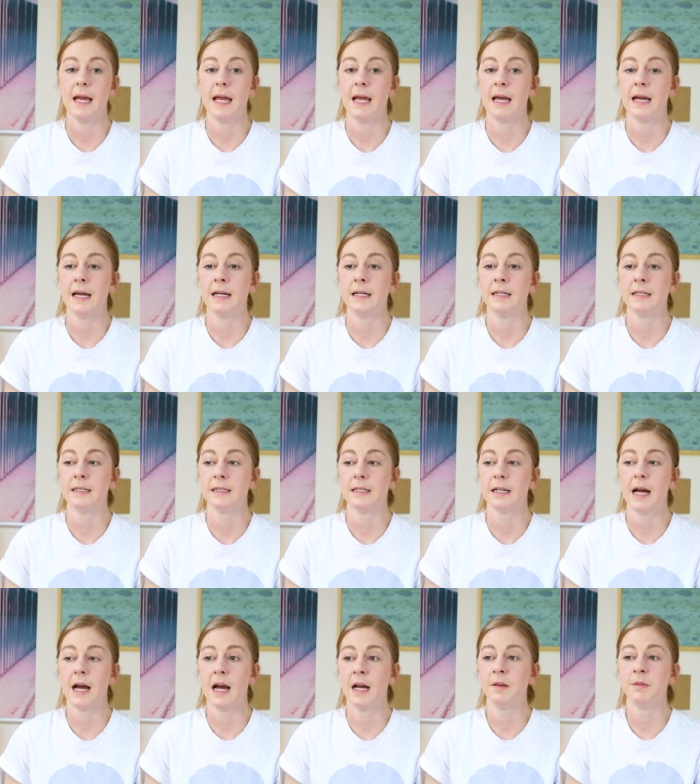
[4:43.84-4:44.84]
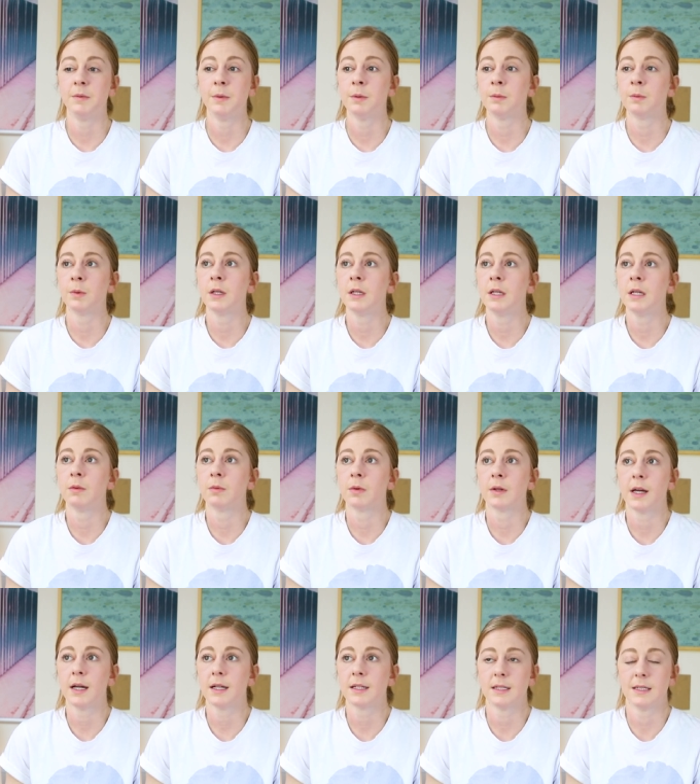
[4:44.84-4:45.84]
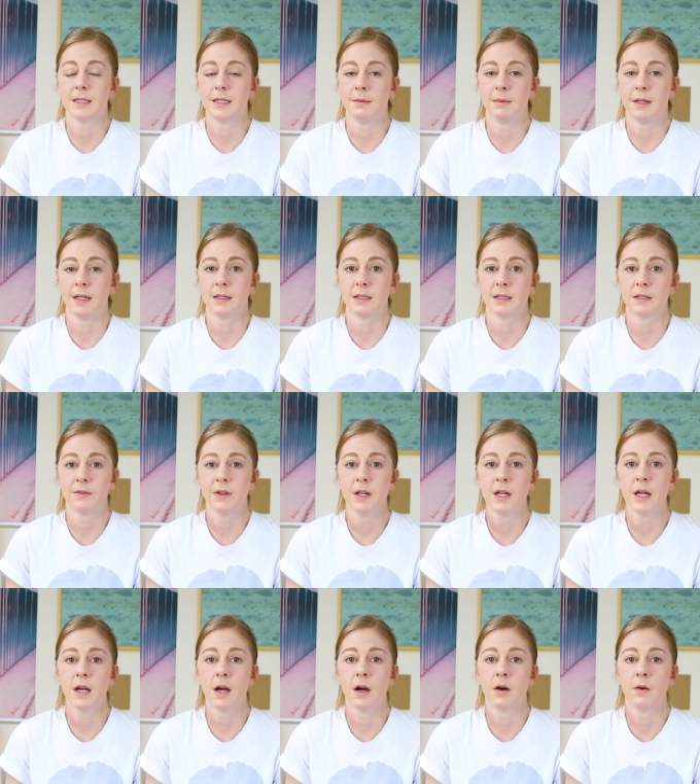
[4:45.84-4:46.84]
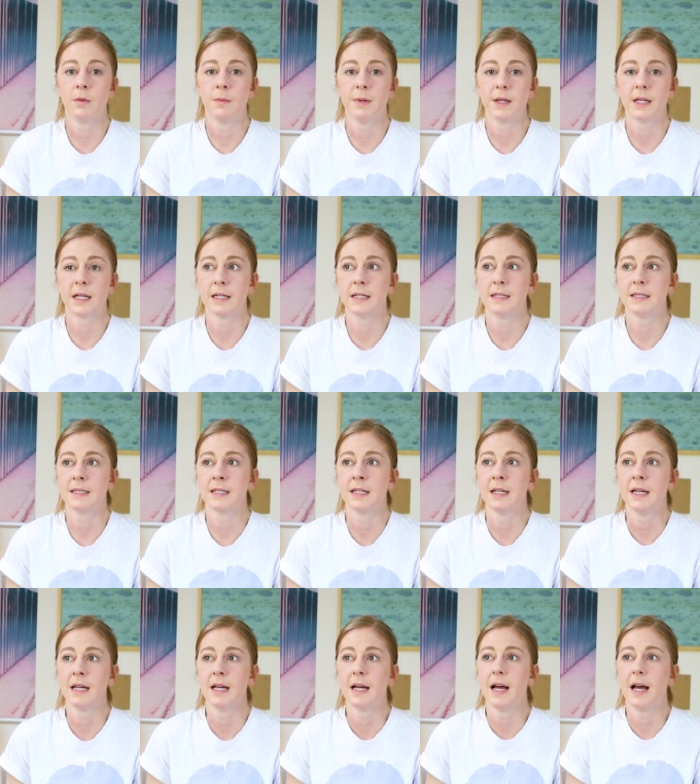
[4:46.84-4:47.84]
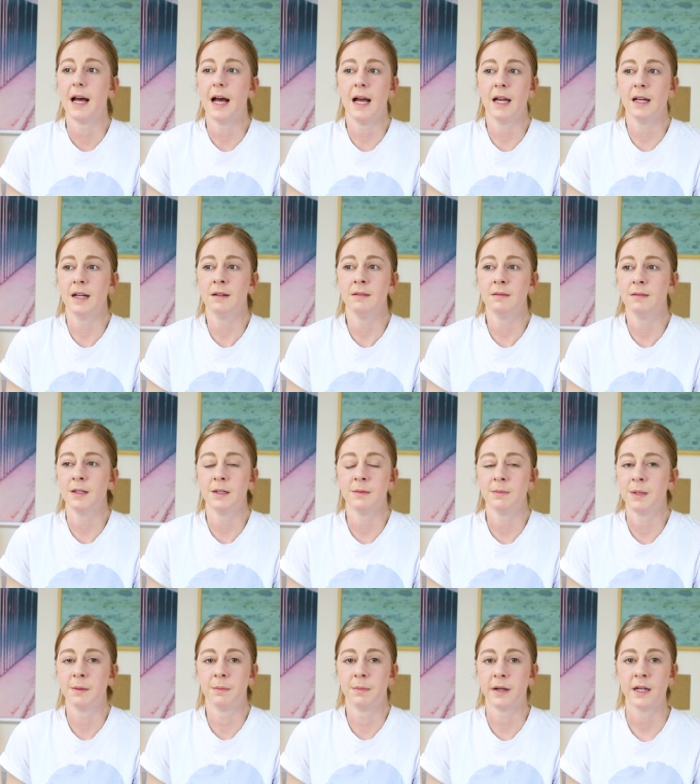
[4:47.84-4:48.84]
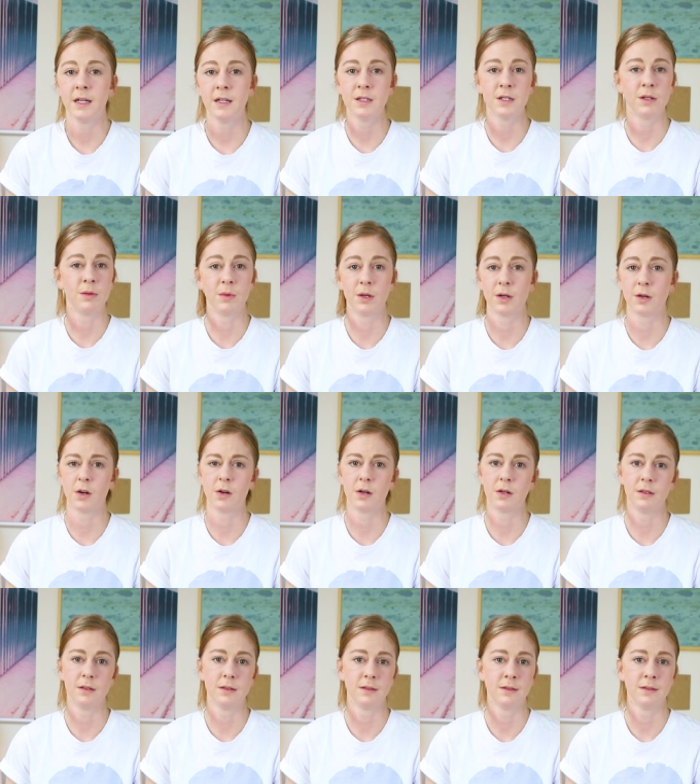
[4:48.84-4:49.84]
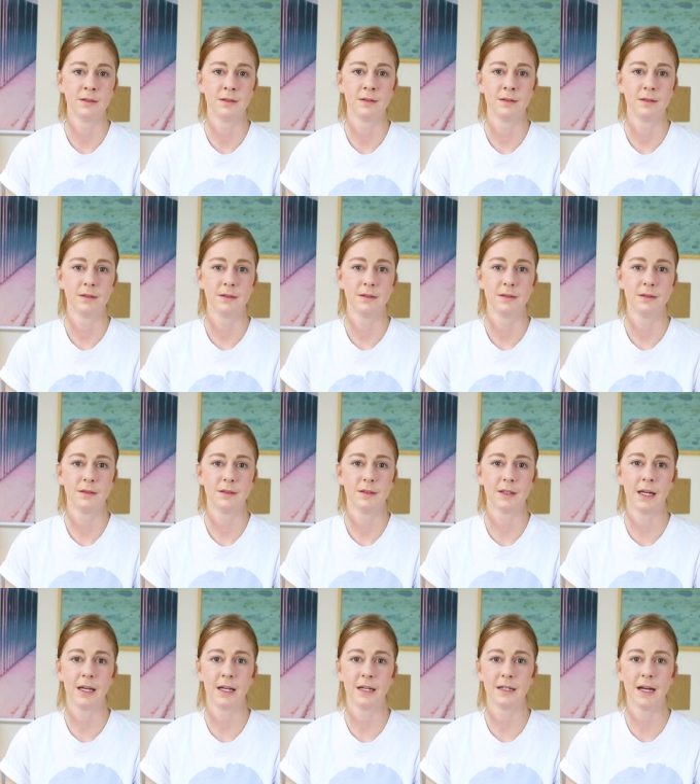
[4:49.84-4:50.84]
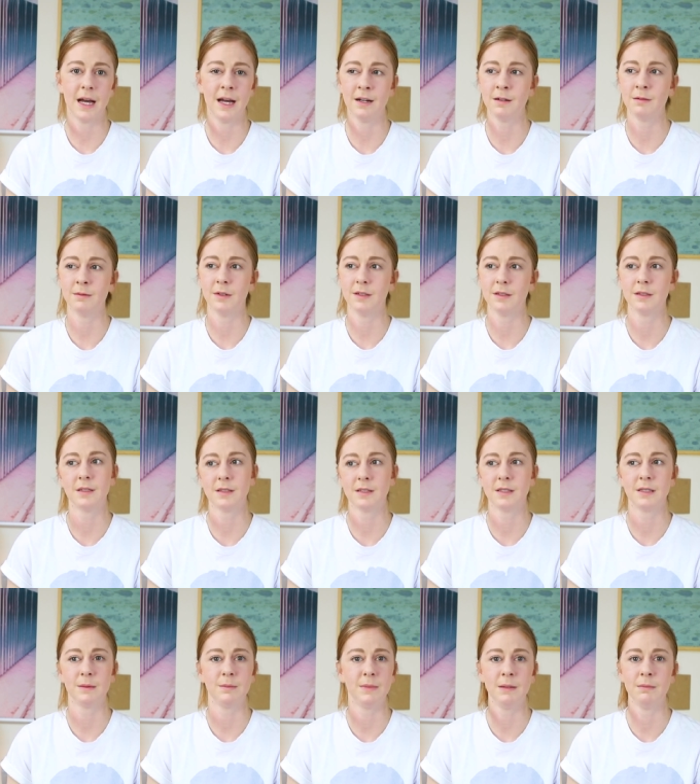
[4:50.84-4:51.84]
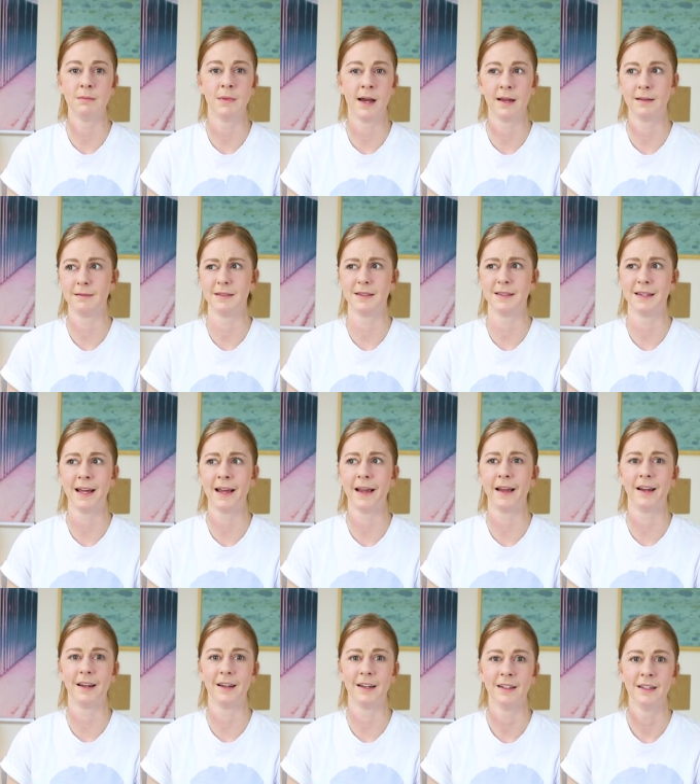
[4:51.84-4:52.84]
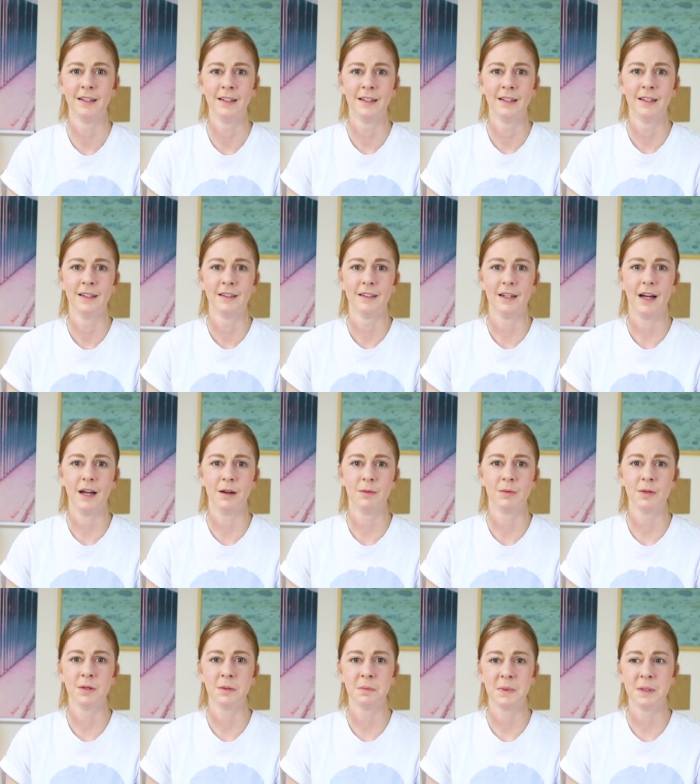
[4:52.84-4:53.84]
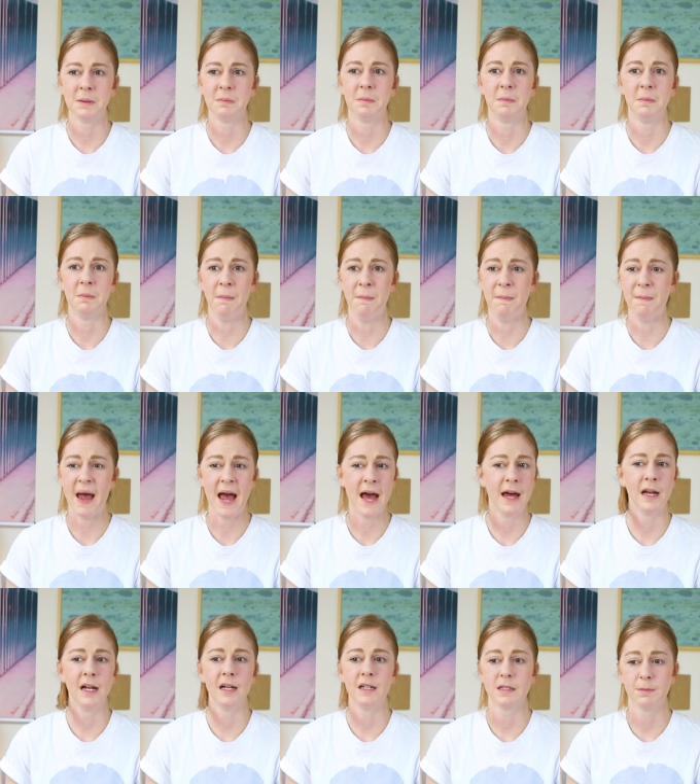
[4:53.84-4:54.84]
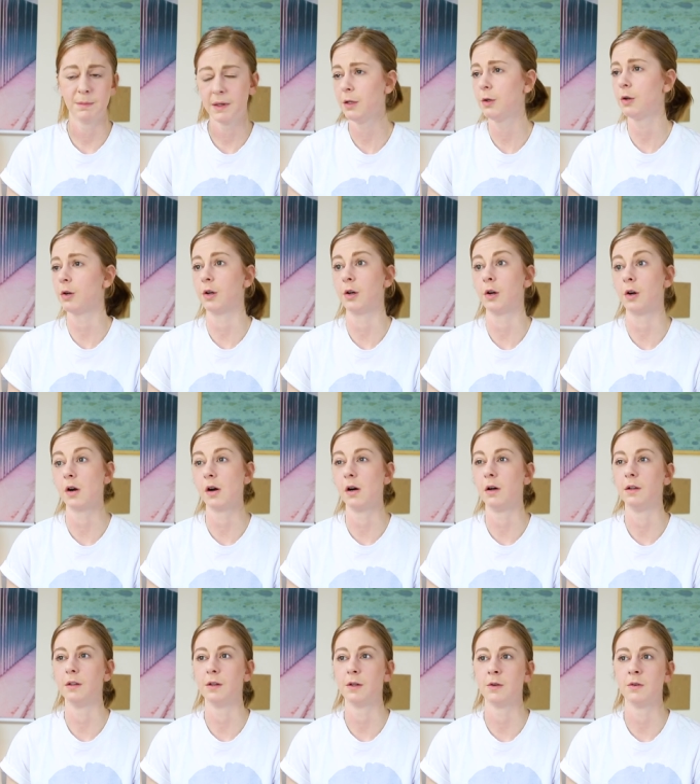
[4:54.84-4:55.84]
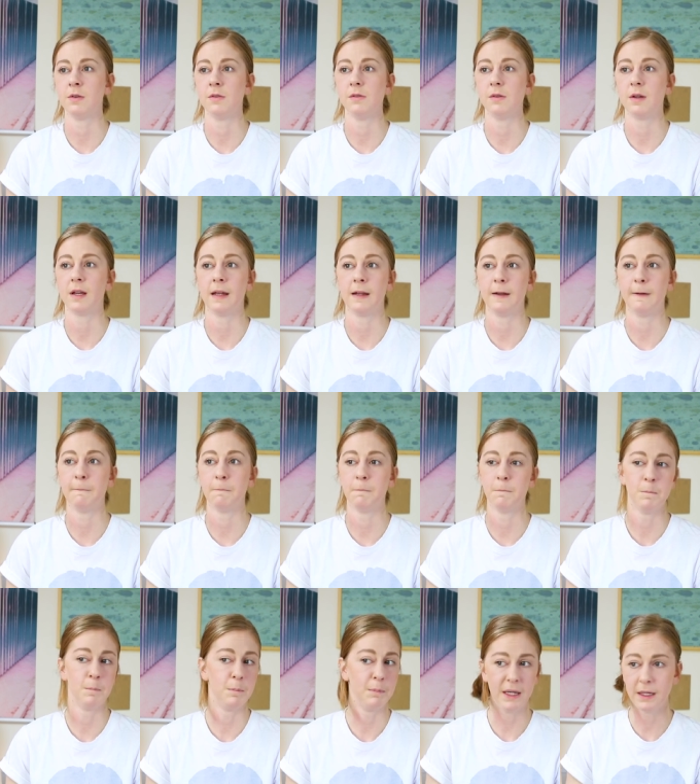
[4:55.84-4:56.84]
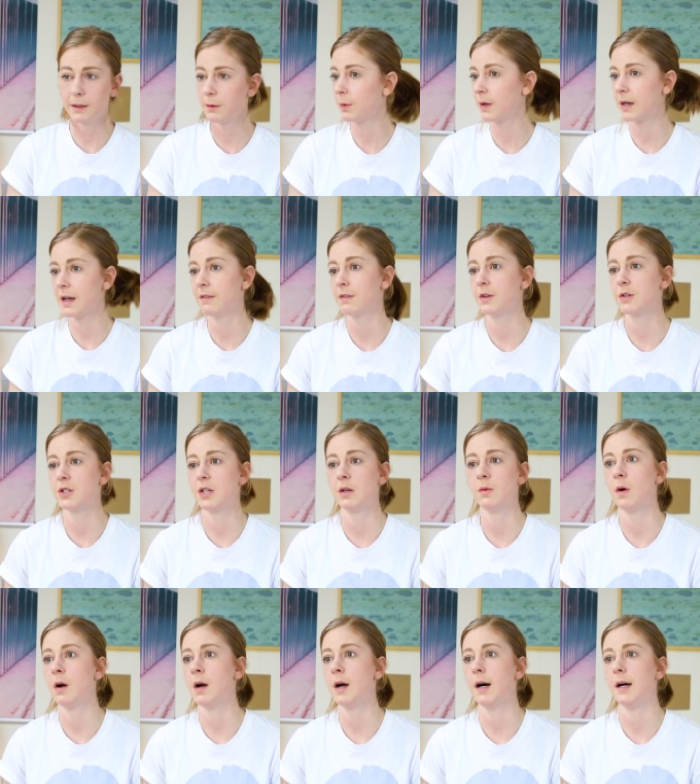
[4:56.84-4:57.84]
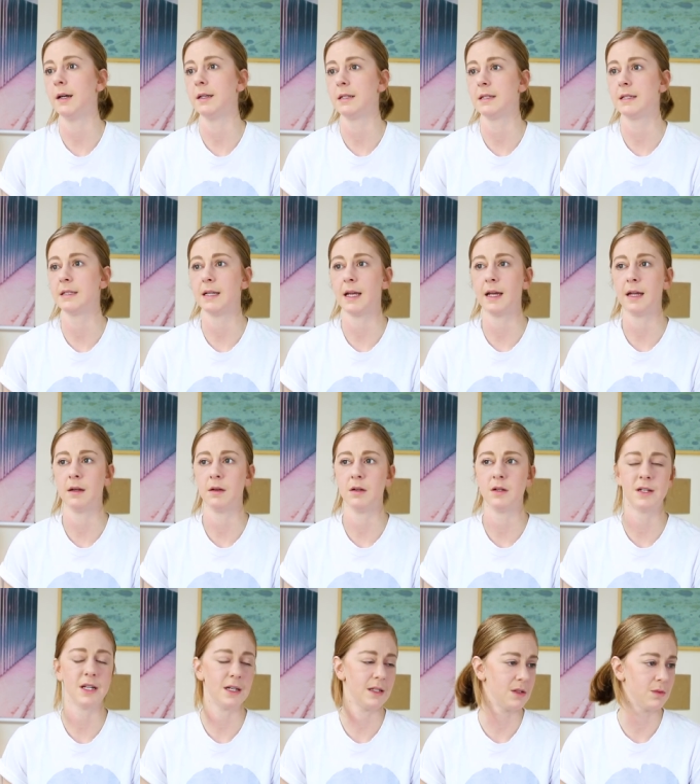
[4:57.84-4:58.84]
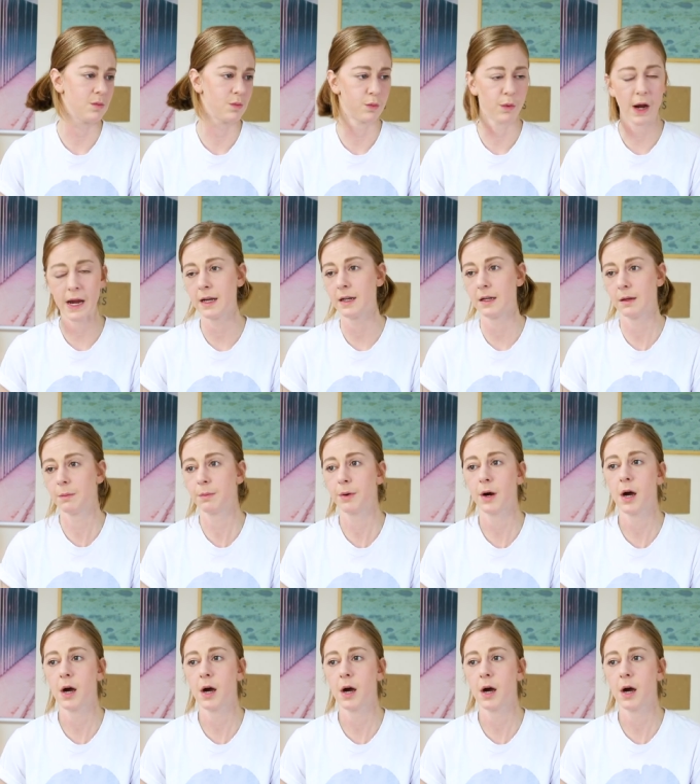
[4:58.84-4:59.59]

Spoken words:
And I've been really reluctant to make this video because I don't want to be brain tumor girl. Like, I don't want this to be my thing. I want to be badass builder girl who can build whatever she wants and does random